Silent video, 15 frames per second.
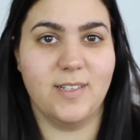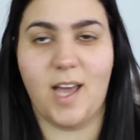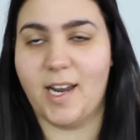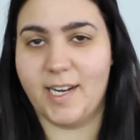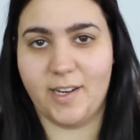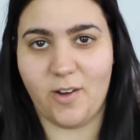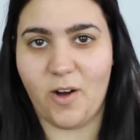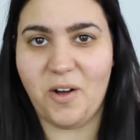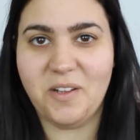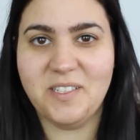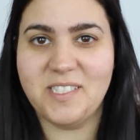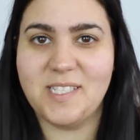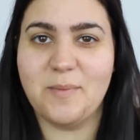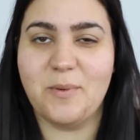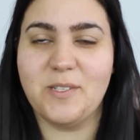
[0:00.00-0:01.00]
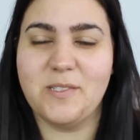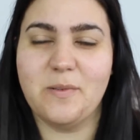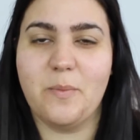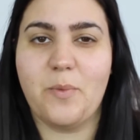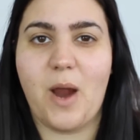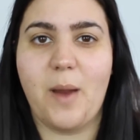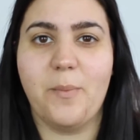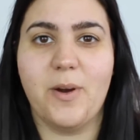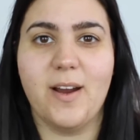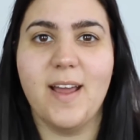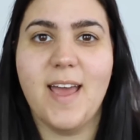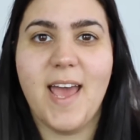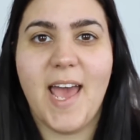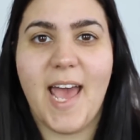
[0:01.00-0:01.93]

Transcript: not at all supposed to be a primer.